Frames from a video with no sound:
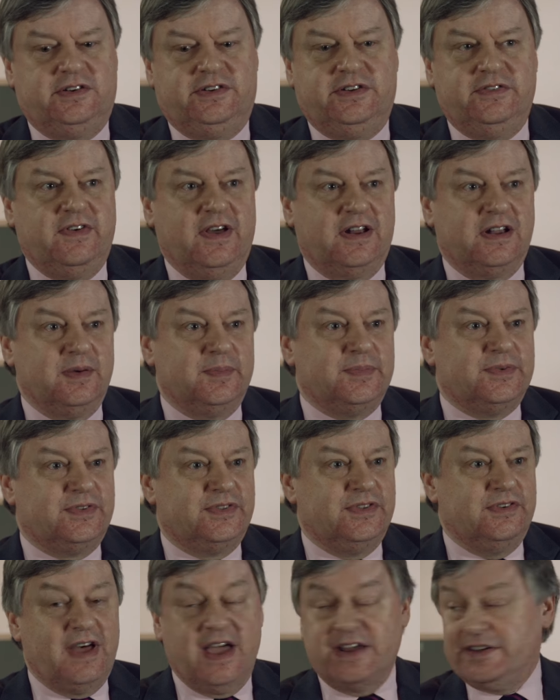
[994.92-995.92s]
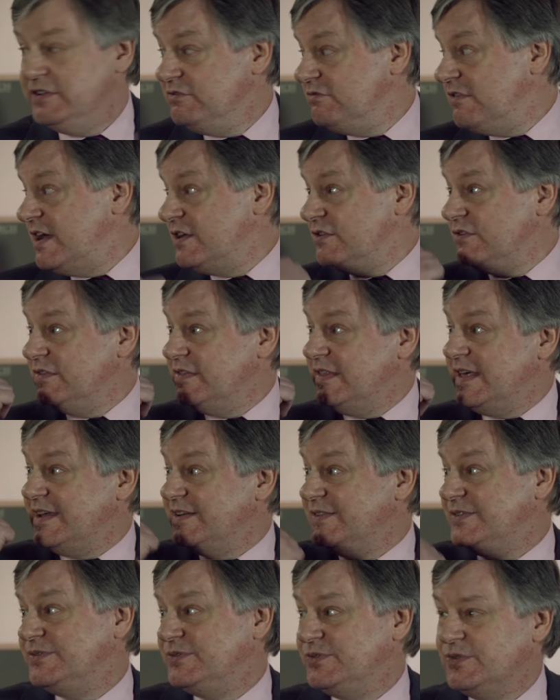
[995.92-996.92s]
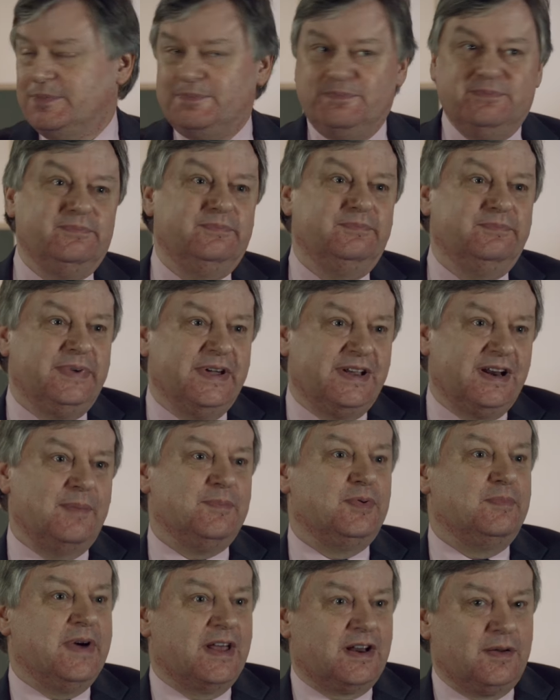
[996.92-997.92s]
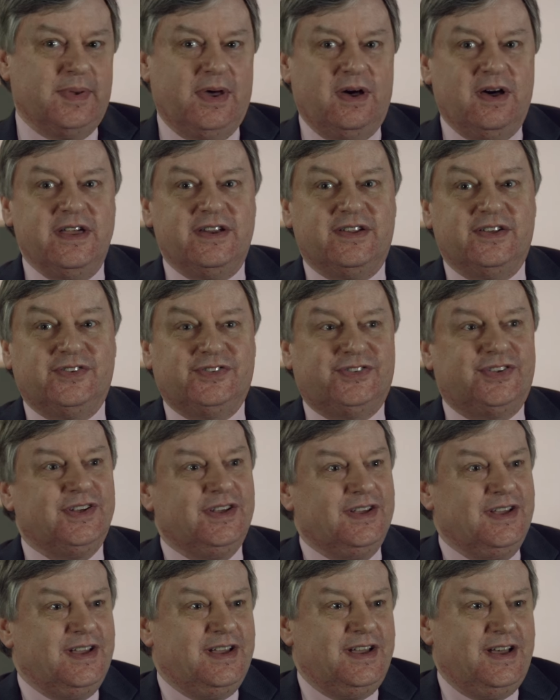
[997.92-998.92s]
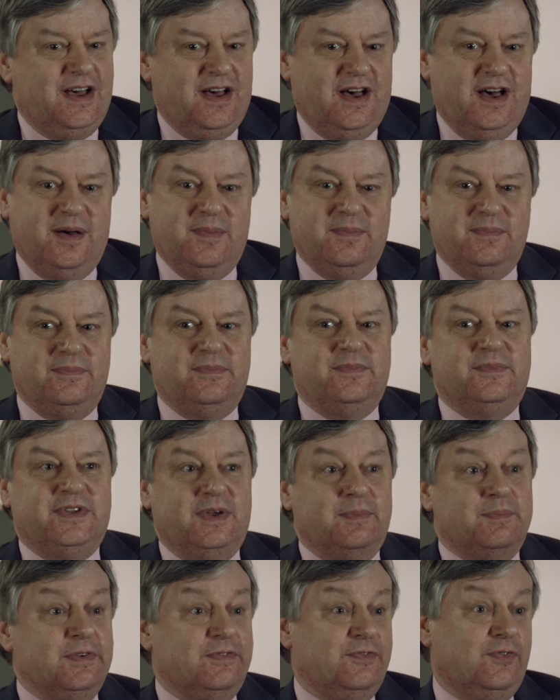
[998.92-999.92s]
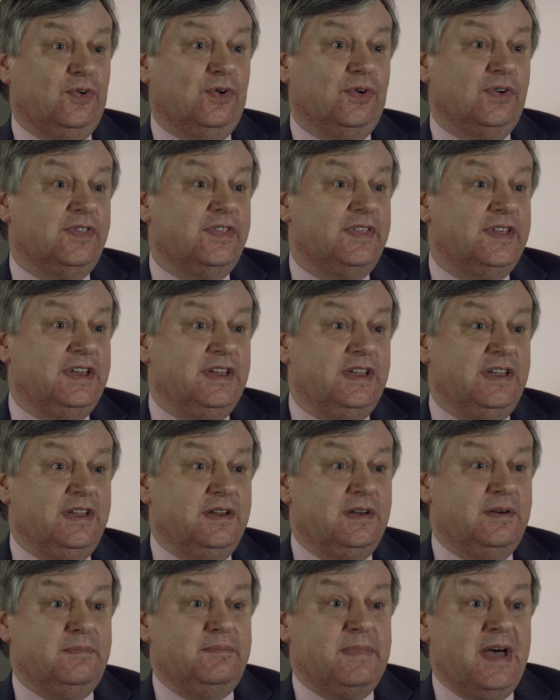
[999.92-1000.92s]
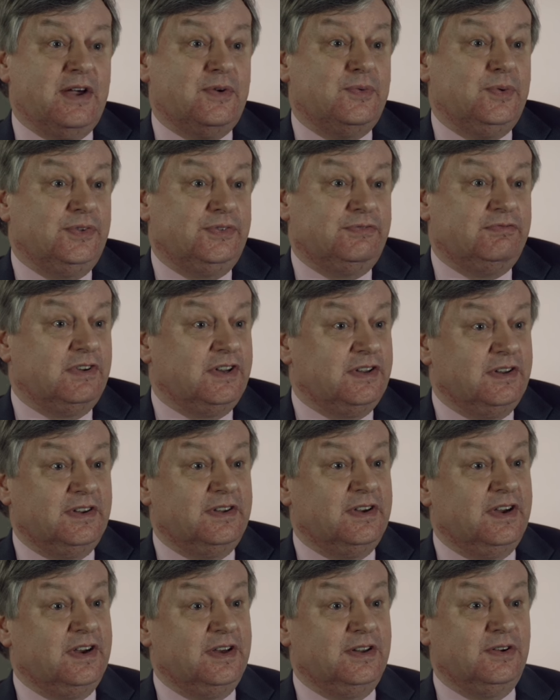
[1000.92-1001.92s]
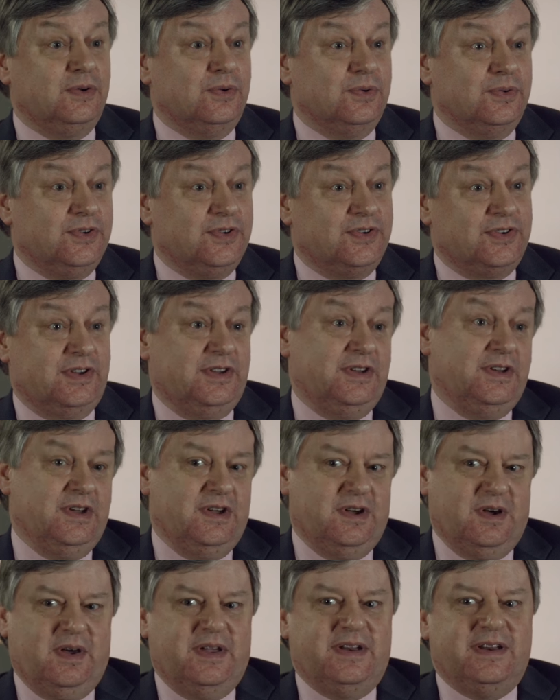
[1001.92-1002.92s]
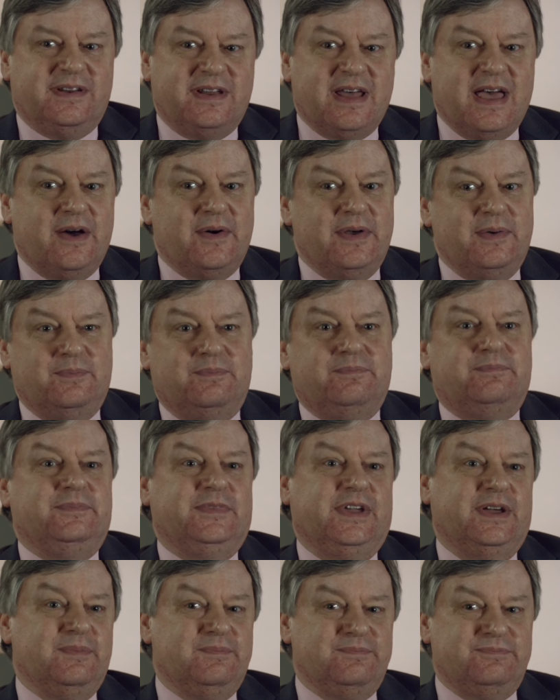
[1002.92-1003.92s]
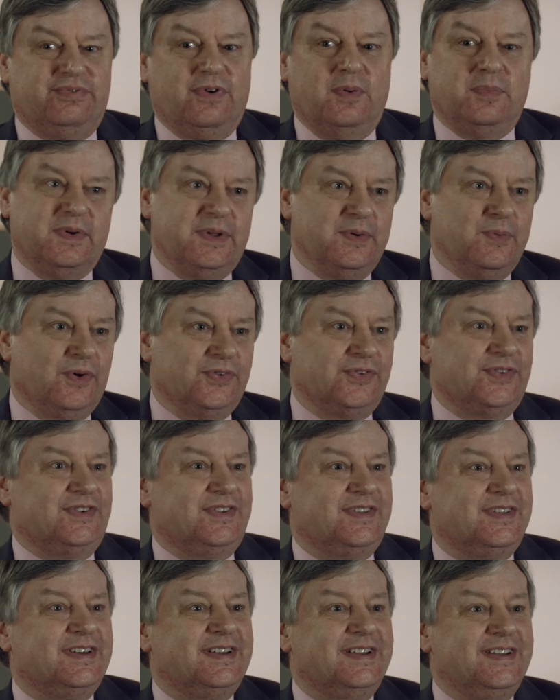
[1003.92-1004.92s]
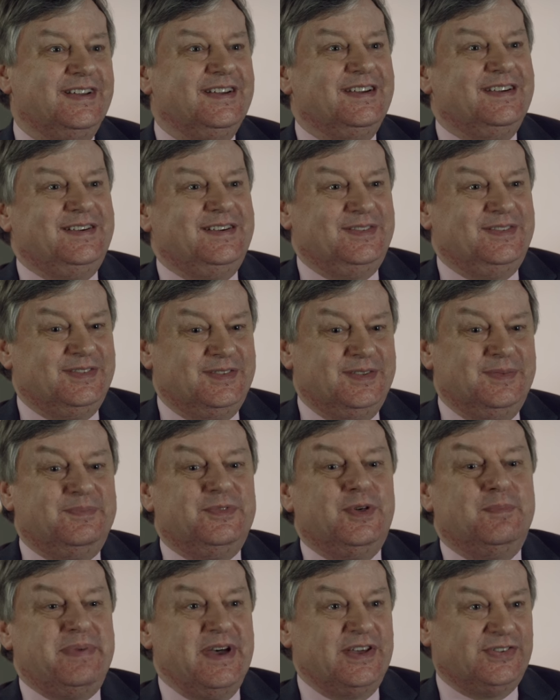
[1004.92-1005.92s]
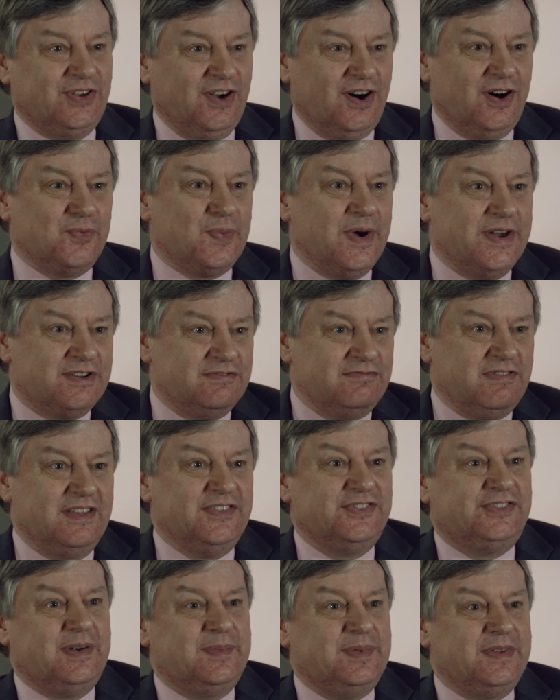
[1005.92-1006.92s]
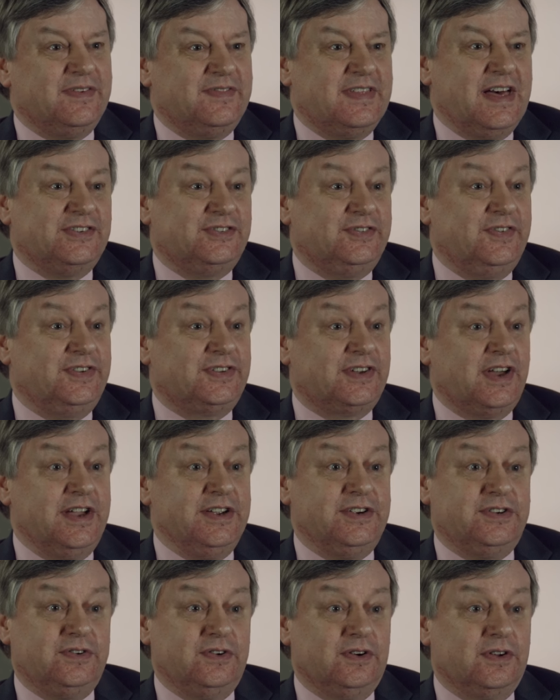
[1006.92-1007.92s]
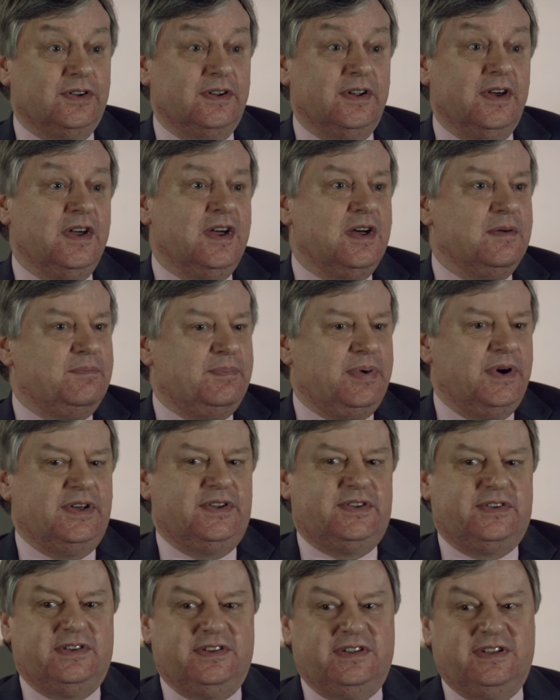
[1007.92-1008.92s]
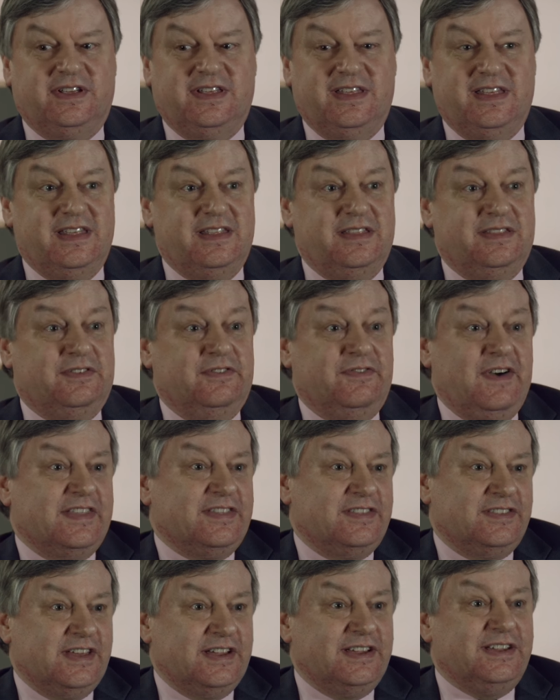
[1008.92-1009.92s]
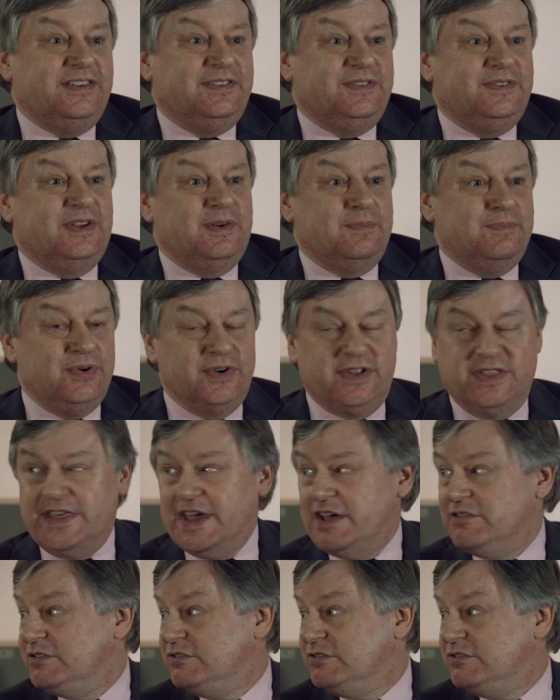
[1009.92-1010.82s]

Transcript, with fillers: developed that actually ran on that sort of big lump of metal behind us. um, you know, before the Mac was uh, launched, I, now it you know, probably wasn't the, the the best hardware to run something of that sophistication on, but. You know, the fact that they you know, put it there